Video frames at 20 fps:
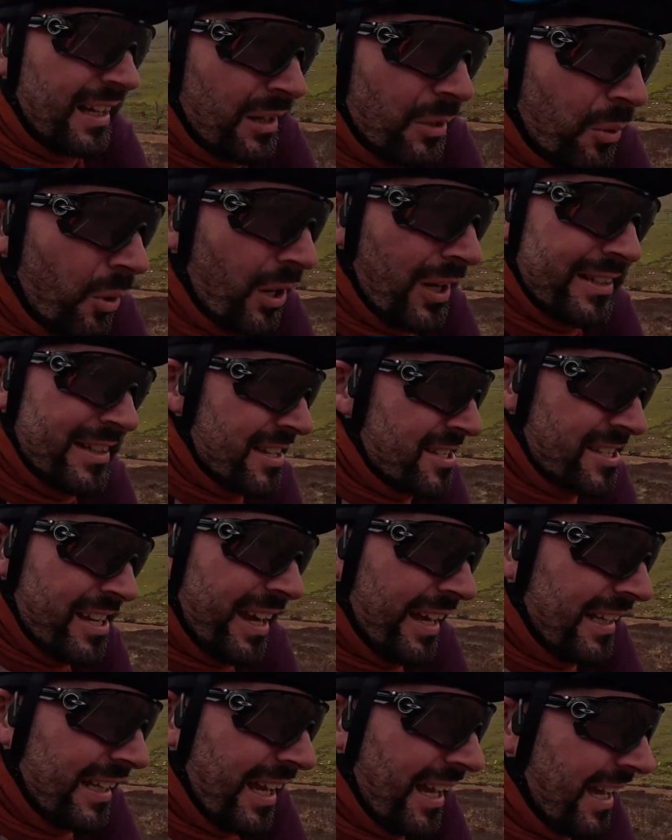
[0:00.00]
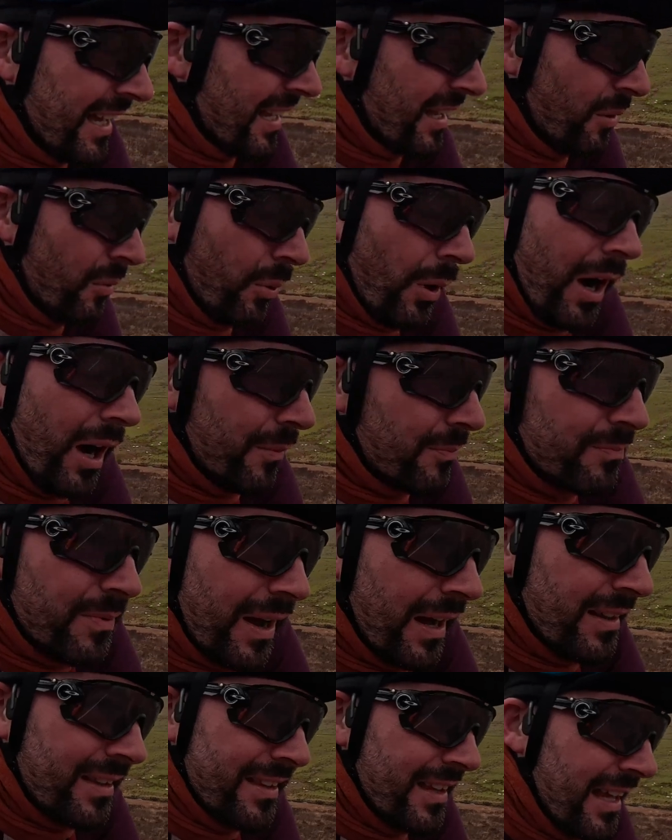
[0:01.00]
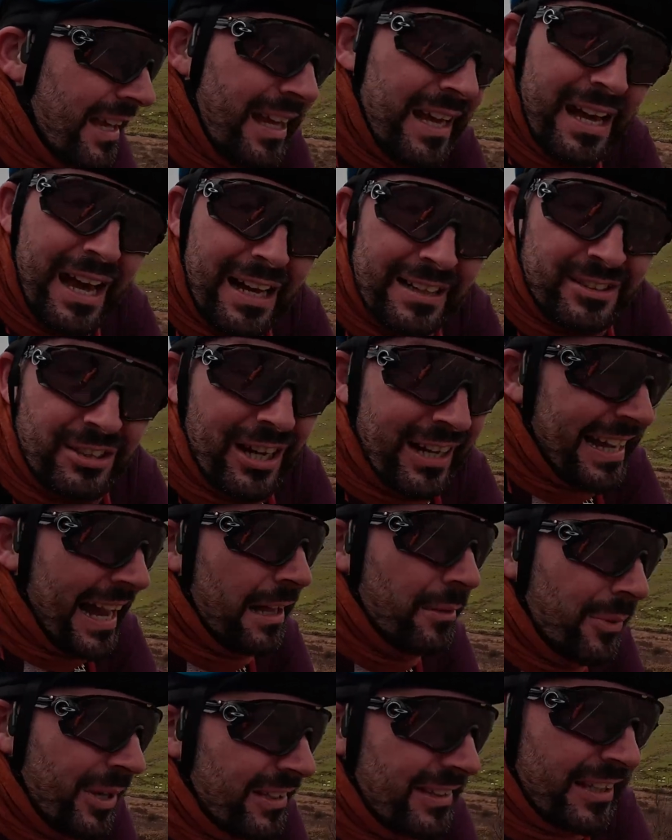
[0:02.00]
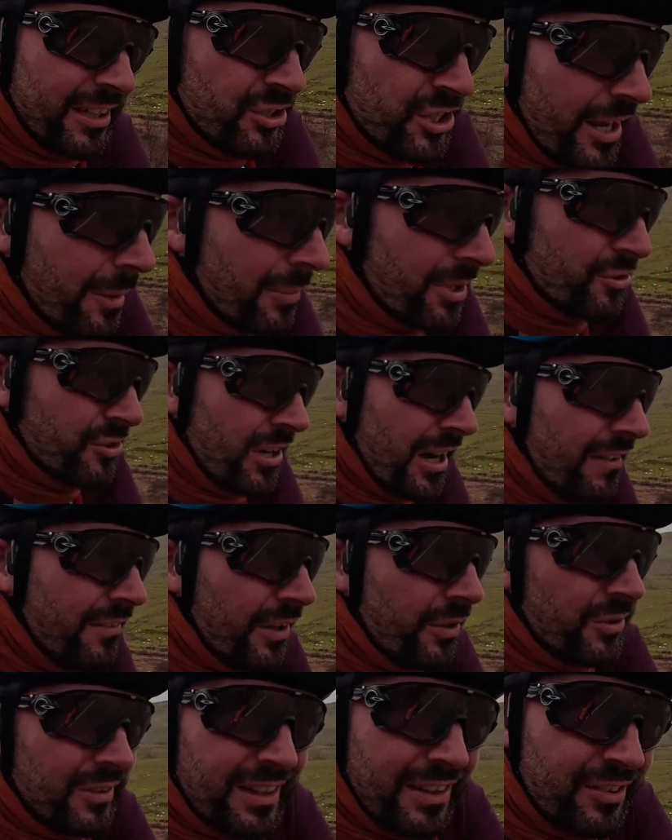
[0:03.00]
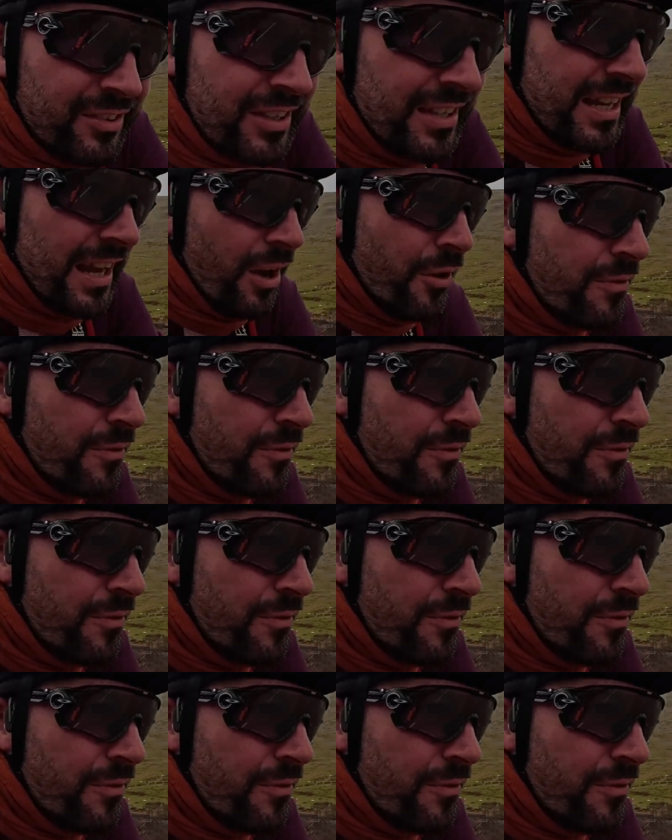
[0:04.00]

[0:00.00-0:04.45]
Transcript: What a descent. I can't wait to check my Strava out to see how